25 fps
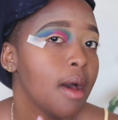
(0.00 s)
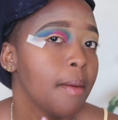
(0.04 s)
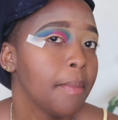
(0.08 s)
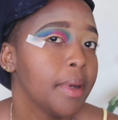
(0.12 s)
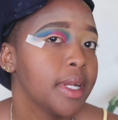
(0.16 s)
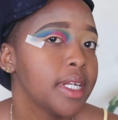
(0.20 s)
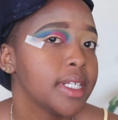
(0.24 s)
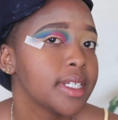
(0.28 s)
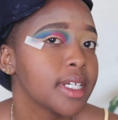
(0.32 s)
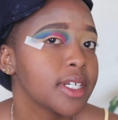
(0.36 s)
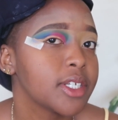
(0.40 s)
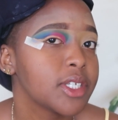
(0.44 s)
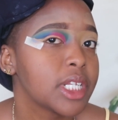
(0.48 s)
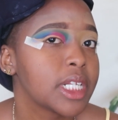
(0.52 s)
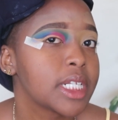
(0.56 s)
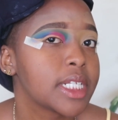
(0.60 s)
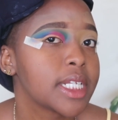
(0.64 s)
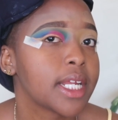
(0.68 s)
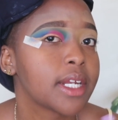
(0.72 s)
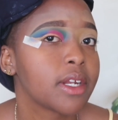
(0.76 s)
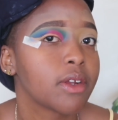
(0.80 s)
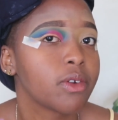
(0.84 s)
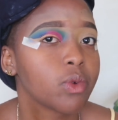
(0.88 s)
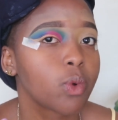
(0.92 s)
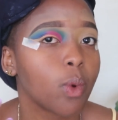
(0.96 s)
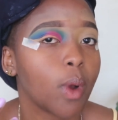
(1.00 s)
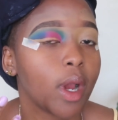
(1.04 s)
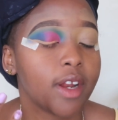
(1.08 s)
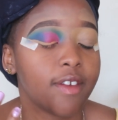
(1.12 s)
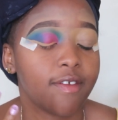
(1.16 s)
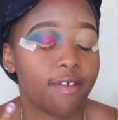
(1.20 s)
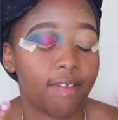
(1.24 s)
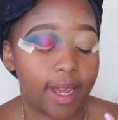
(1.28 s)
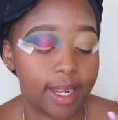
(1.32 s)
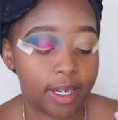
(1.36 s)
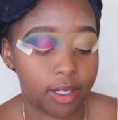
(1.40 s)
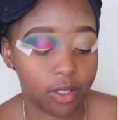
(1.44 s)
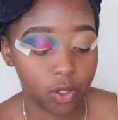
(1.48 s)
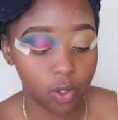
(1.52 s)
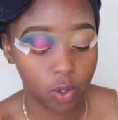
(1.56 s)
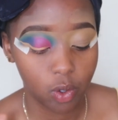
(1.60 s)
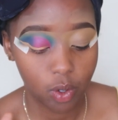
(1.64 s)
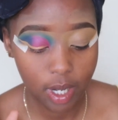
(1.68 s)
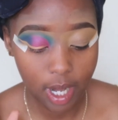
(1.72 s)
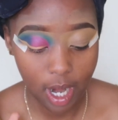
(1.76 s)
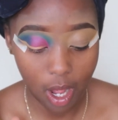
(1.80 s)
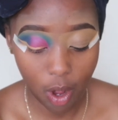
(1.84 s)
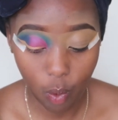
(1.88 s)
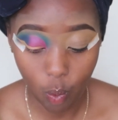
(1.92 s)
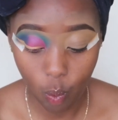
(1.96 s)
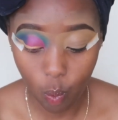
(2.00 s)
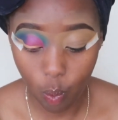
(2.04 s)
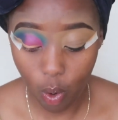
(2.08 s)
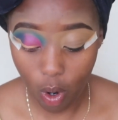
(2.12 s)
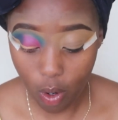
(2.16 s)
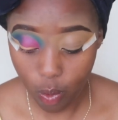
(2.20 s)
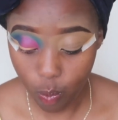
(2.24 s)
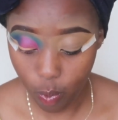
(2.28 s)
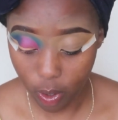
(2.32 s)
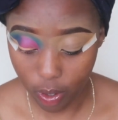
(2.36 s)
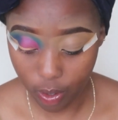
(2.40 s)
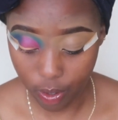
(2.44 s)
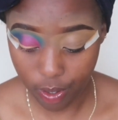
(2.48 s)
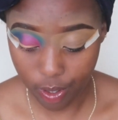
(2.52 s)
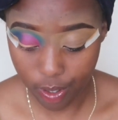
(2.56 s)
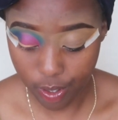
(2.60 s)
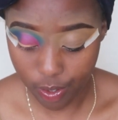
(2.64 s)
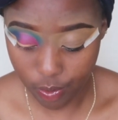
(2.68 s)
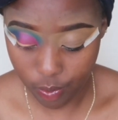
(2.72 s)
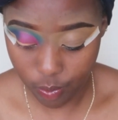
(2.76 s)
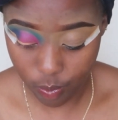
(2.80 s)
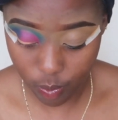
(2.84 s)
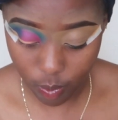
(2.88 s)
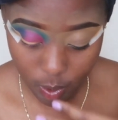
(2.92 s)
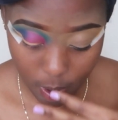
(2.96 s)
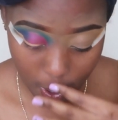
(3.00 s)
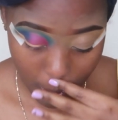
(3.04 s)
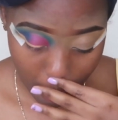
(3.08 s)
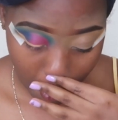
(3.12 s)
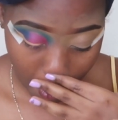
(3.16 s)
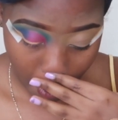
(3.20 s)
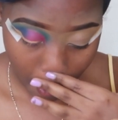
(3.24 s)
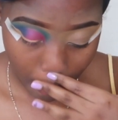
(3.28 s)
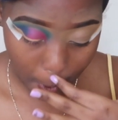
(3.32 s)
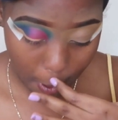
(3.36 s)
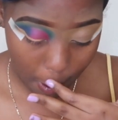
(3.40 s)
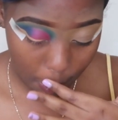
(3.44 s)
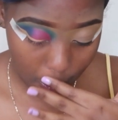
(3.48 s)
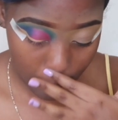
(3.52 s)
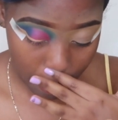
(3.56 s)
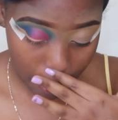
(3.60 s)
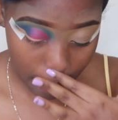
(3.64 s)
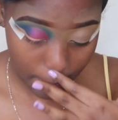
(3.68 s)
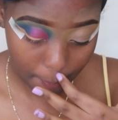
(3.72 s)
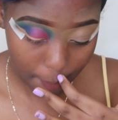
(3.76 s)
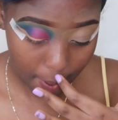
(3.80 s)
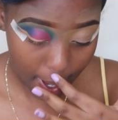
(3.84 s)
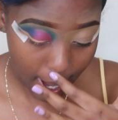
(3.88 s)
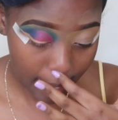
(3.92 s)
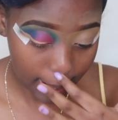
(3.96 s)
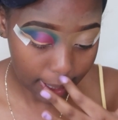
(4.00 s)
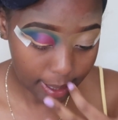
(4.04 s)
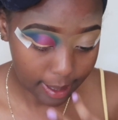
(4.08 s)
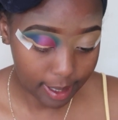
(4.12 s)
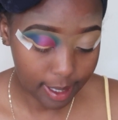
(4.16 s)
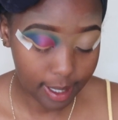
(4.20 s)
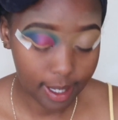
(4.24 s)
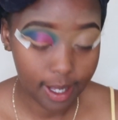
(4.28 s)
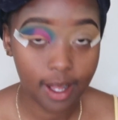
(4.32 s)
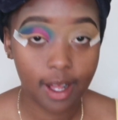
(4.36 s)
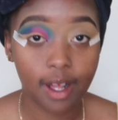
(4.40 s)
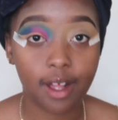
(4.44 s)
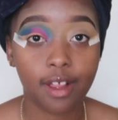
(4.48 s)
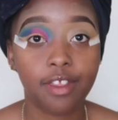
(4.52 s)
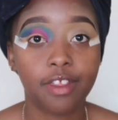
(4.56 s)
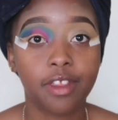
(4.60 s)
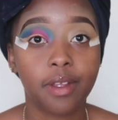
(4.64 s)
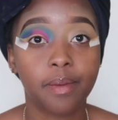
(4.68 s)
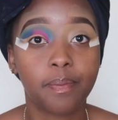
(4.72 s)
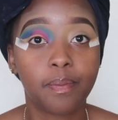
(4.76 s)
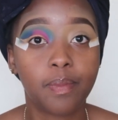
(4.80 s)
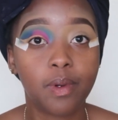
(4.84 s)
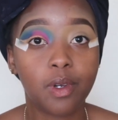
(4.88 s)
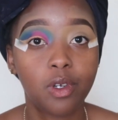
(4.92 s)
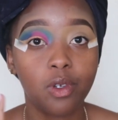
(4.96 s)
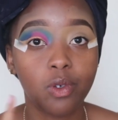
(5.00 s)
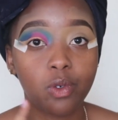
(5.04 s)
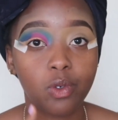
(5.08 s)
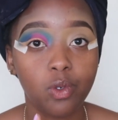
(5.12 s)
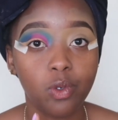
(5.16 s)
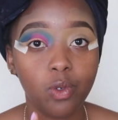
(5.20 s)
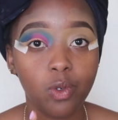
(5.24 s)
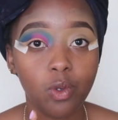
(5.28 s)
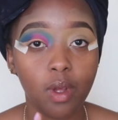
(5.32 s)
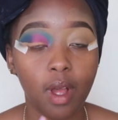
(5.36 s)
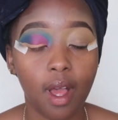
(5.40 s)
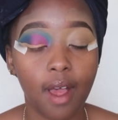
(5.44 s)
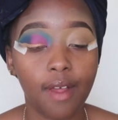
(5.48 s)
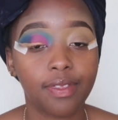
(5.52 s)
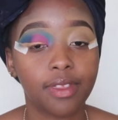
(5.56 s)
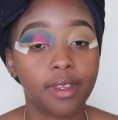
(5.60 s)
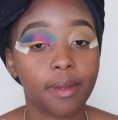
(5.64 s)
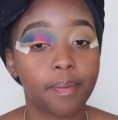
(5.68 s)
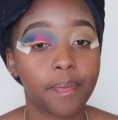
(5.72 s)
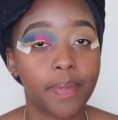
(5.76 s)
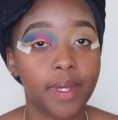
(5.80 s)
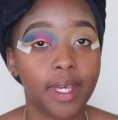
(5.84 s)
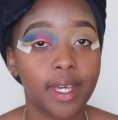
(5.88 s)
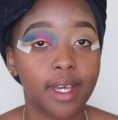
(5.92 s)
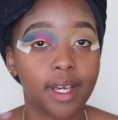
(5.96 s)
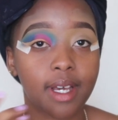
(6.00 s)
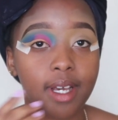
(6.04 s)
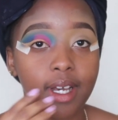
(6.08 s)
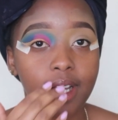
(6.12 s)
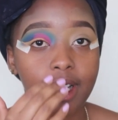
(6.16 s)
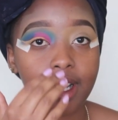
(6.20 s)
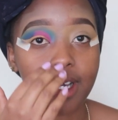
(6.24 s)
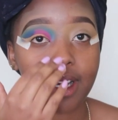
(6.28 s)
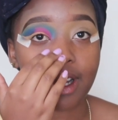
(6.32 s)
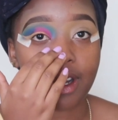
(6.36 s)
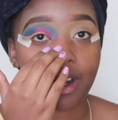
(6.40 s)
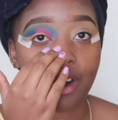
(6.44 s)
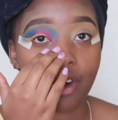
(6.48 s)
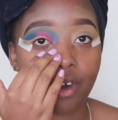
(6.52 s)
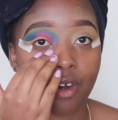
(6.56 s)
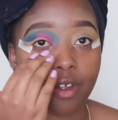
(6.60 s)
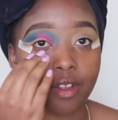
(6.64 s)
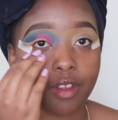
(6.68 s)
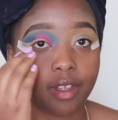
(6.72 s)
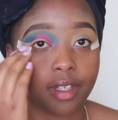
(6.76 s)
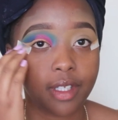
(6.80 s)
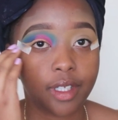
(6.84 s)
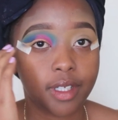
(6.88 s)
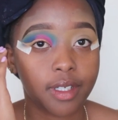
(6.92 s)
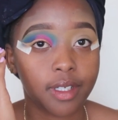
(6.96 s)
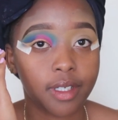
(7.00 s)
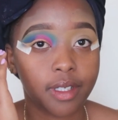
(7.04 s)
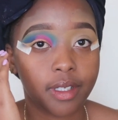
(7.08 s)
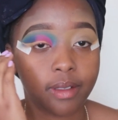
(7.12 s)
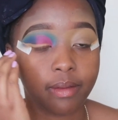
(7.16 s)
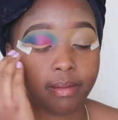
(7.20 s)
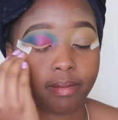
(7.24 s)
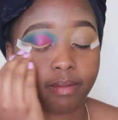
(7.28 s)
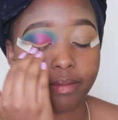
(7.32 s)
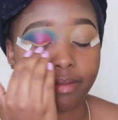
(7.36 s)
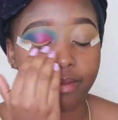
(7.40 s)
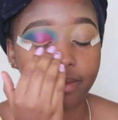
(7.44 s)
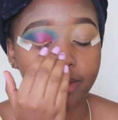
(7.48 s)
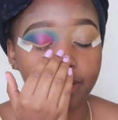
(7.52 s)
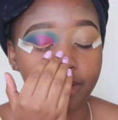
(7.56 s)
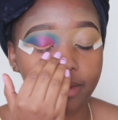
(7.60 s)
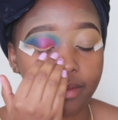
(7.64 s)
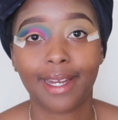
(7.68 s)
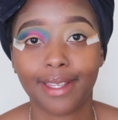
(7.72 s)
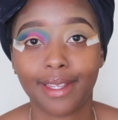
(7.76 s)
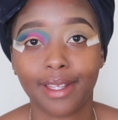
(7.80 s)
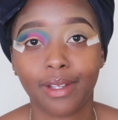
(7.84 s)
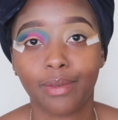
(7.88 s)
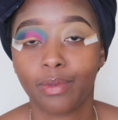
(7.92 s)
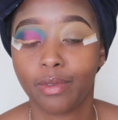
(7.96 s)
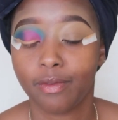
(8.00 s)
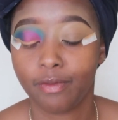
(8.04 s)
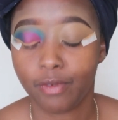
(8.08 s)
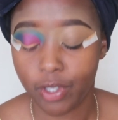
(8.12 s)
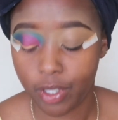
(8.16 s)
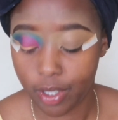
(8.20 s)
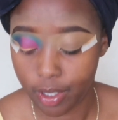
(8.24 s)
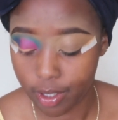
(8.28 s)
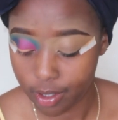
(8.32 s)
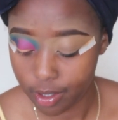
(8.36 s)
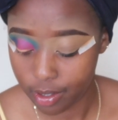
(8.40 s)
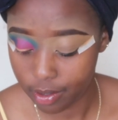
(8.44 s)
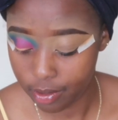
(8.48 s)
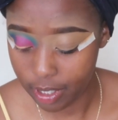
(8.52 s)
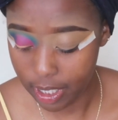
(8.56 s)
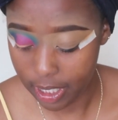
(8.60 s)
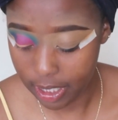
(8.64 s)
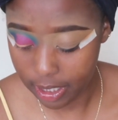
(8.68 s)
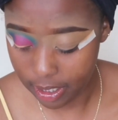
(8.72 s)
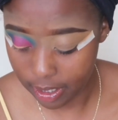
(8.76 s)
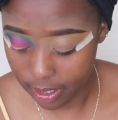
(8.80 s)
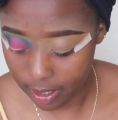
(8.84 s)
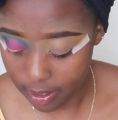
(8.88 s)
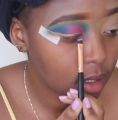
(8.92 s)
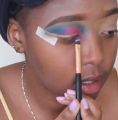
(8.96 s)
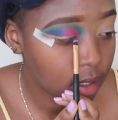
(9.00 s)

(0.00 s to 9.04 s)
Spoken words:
but it actually turned out quite fine. So now what we're gonna do, we're gonna pack the blue and the pink on the liner that we've just created.